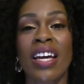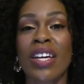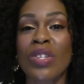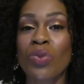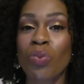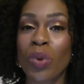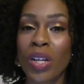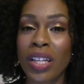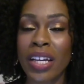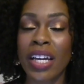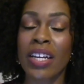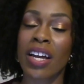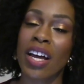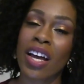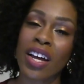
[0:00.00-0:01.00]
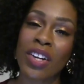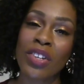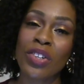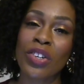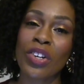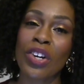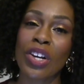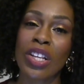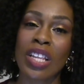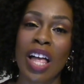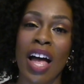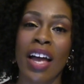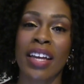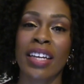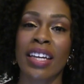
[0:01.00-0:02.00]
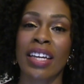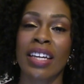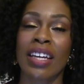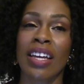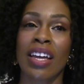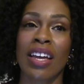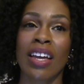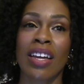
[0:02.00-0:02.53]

is really an underlying